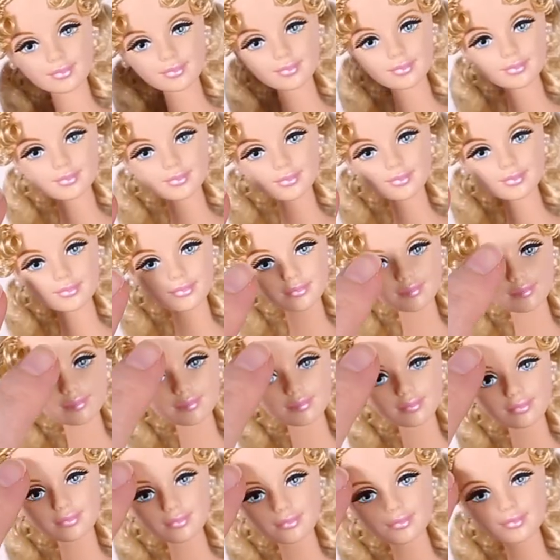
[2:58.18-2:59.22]
She's got
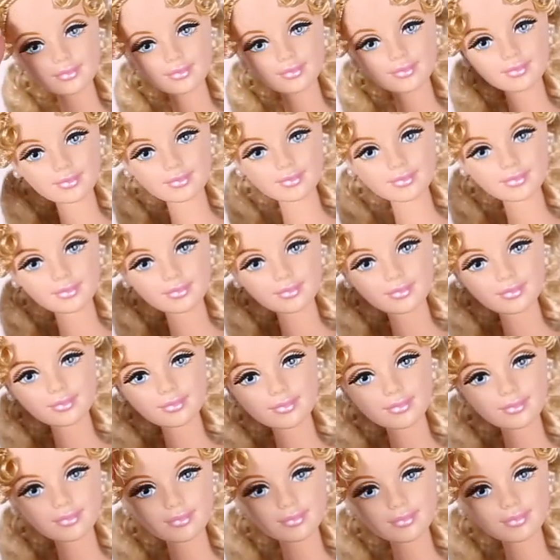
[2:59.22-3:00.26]
these little
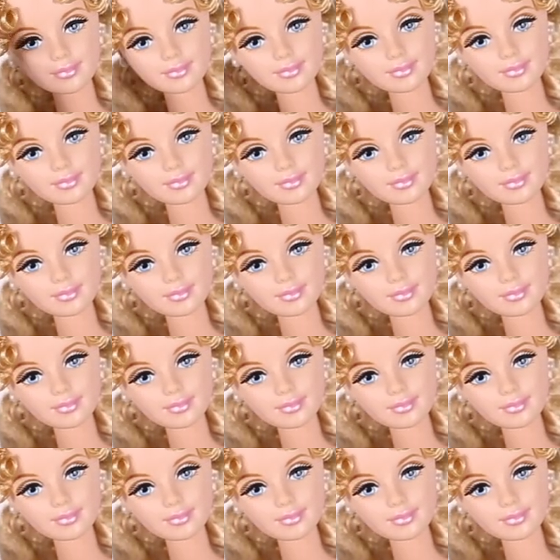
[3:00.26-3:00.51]
curls